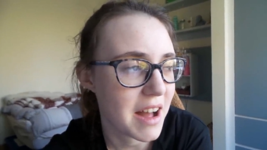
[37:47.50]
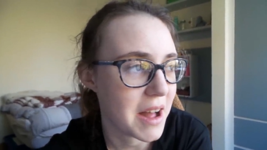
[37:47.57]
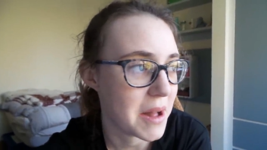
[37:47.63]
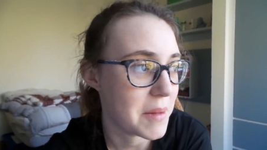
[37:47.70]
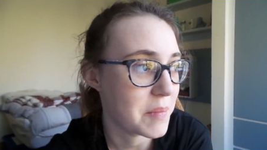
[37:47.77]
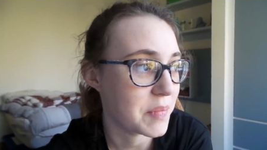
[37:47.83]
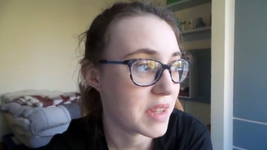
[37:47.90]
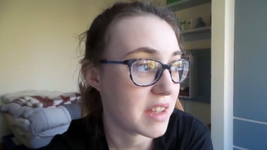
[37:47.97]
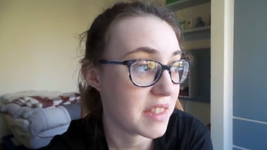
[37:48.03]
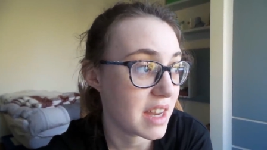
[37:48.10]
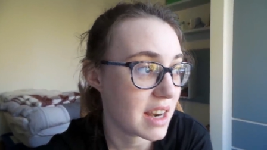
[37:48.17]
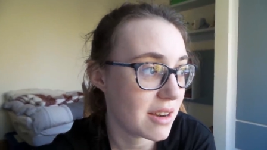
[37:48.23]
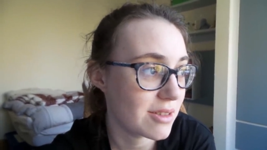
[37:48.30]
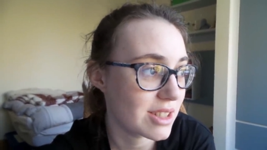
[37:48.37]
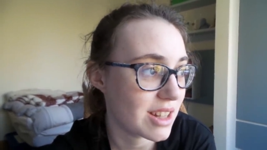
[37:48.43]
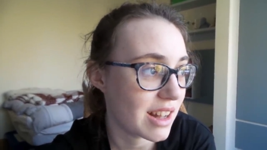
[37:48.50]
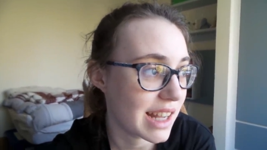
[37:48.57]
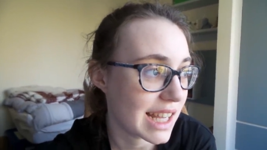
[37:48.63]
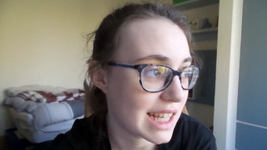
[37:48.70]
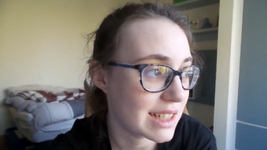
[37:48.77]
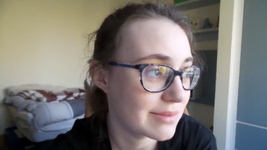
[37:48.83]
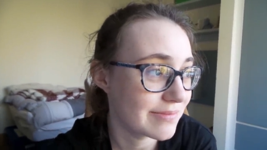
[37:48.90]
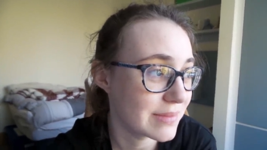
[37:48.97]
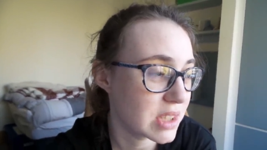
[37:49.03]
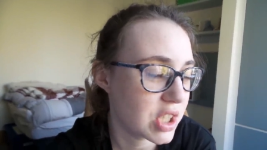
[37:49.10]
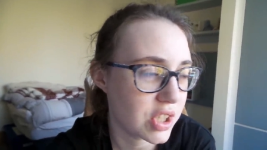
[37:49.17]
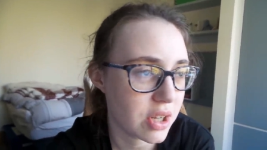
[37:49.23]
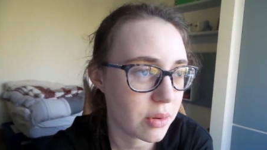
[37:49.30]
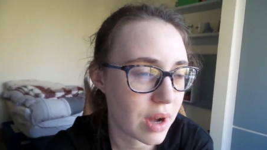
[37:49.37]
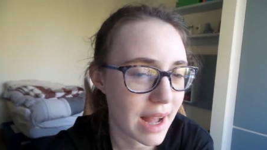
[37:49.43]
Um, and then I was like,
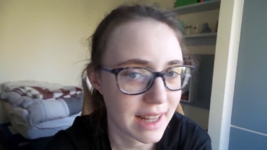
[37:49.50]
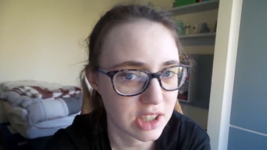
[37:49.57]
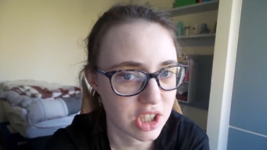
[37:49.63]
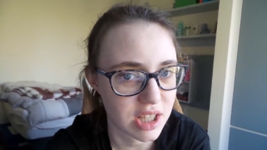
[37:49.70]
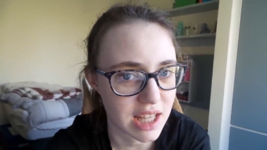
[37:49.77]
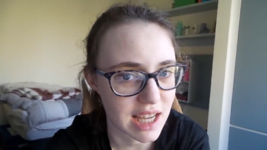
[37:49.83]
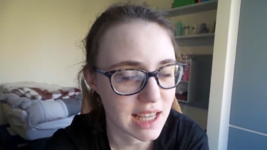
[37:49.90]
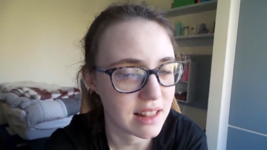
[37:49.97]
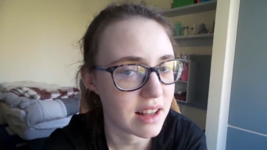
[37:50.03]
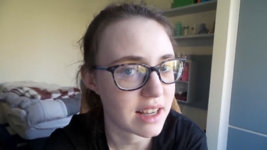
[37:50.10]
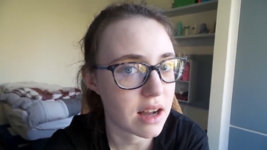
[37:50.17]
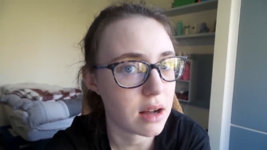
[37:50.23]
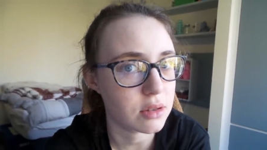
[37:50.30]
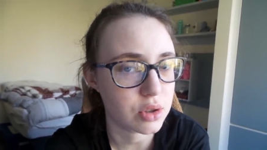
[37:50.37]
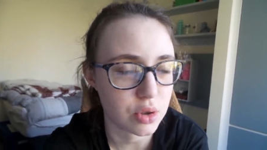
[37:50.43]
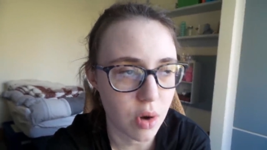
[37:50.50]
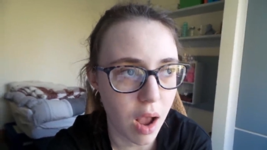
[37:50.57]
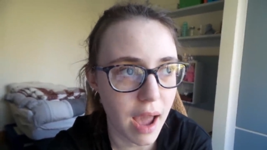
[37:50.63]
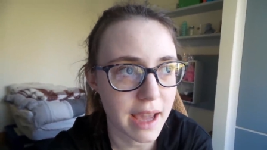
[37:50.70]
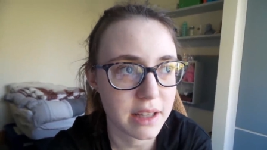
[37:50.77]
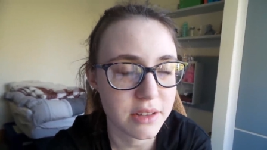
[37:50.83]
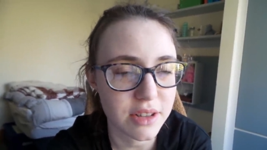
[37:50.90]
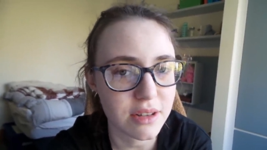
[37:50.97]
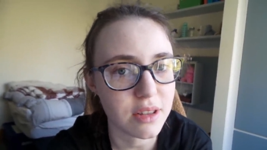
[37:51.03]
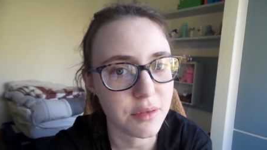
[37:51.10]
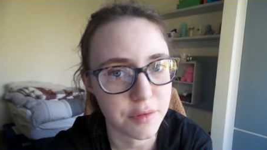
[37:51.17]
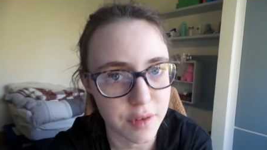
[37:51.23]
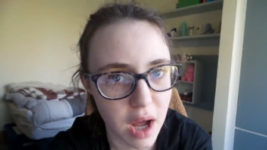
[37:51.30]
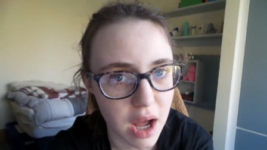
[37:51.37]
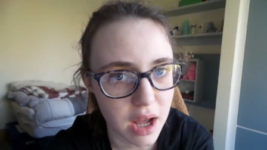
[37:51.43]
do you know what, actually, like, I'll try and do
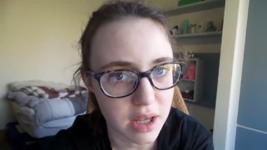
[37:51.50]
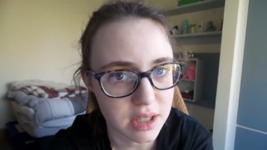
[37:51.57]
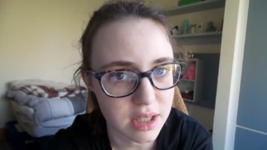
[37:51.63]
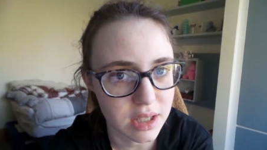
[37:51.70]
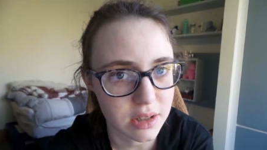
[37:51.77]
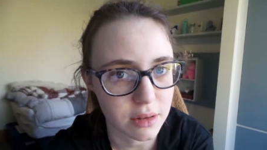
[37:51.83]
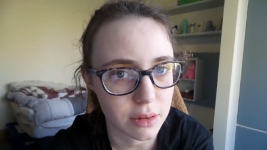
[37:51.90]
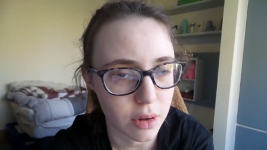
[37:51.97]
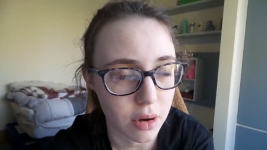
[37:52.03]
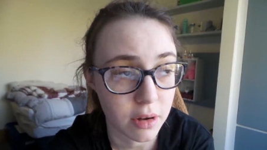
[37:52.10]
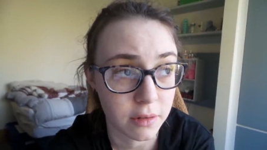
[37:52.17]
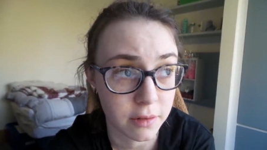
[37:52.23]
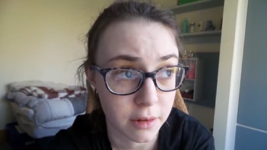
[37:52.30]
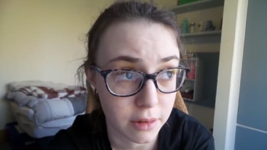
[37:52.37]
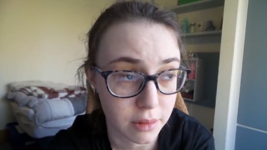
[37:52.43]
the first lot,